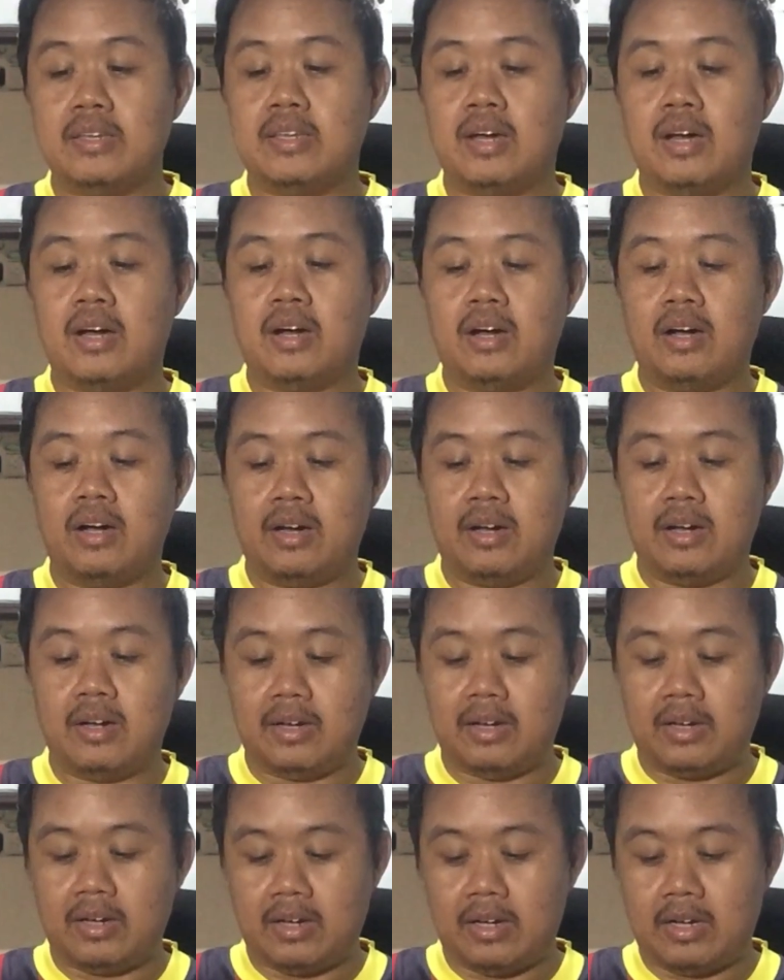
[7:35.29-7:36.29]
The I
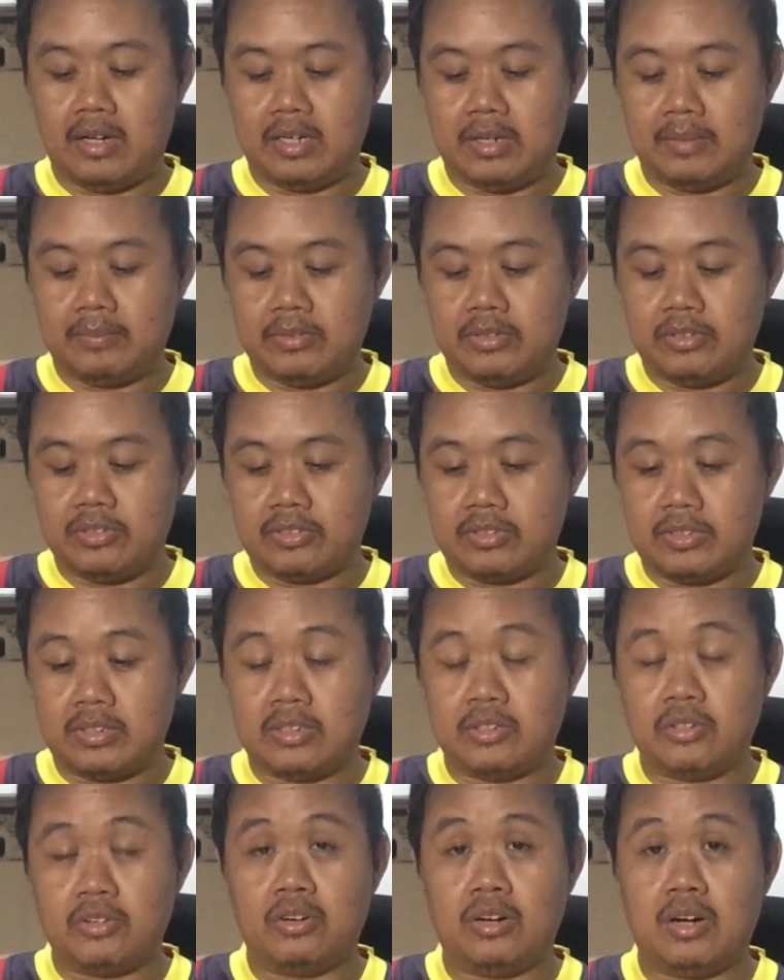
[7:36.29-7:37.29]
am
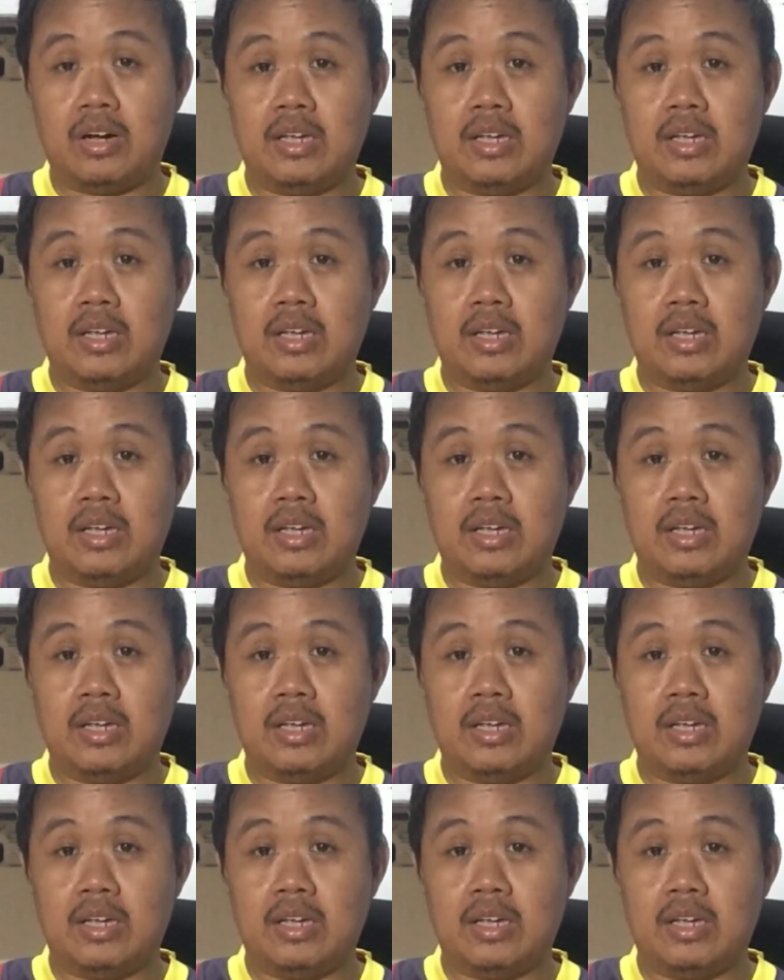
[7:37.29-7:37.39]
using